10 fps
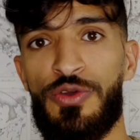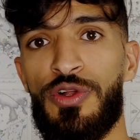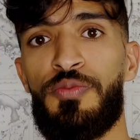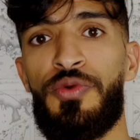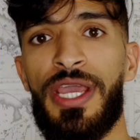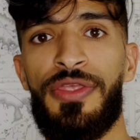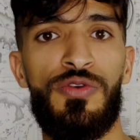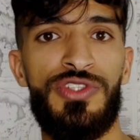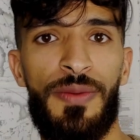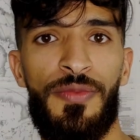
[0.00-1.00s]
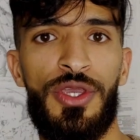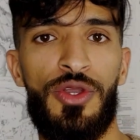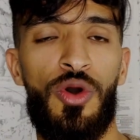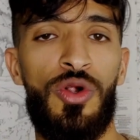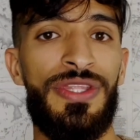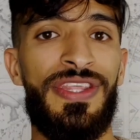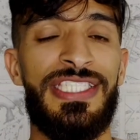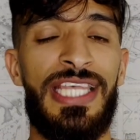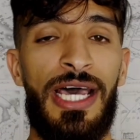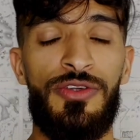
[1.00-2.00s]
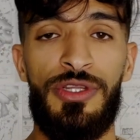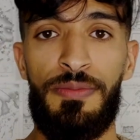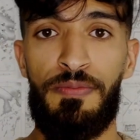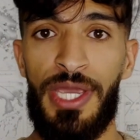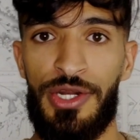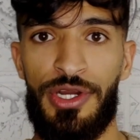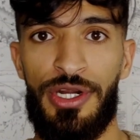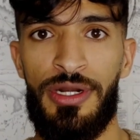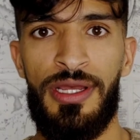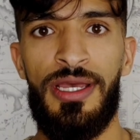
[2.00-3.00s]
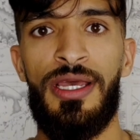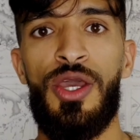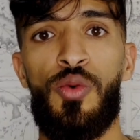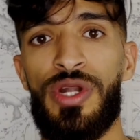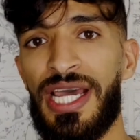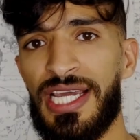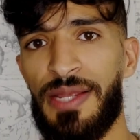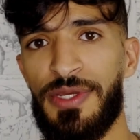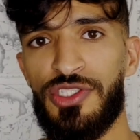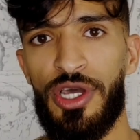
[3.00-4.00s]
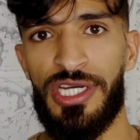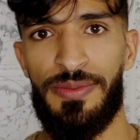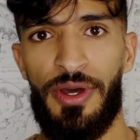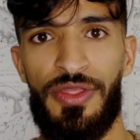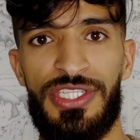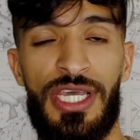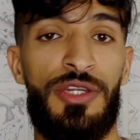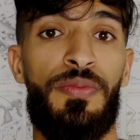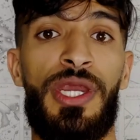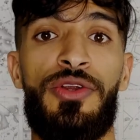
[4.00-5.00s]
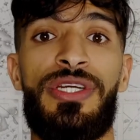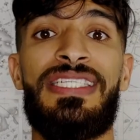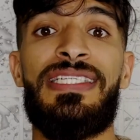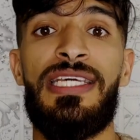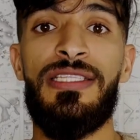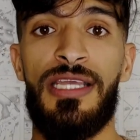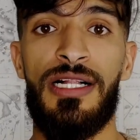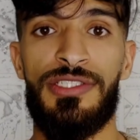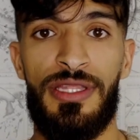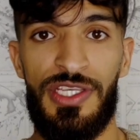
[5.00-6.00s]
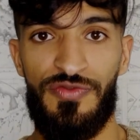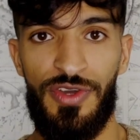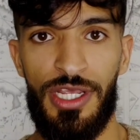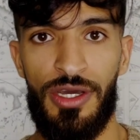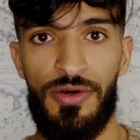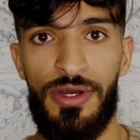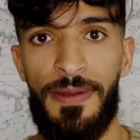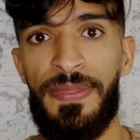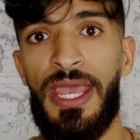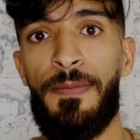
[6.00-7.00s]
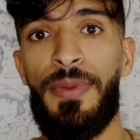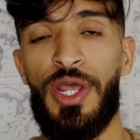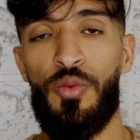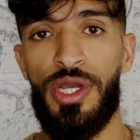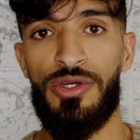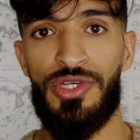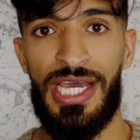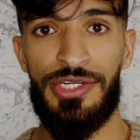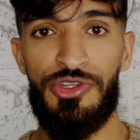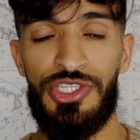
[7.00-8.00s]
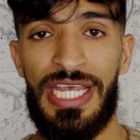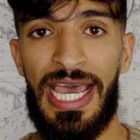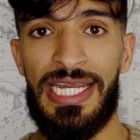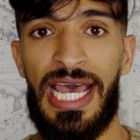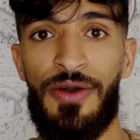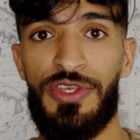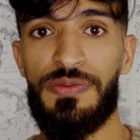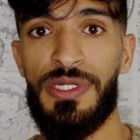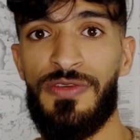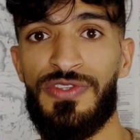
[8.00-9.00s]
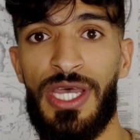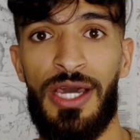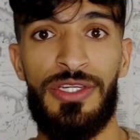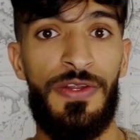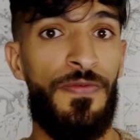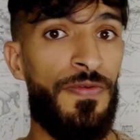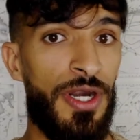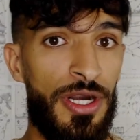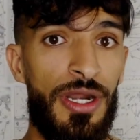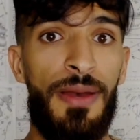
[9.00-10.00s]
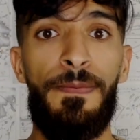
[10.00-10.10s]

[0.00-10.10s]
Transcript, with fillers: You will break through something called the sound barrier. We're not going to be talking about the sound barrier in details in this video, but I want you to understand how the speed of sound differ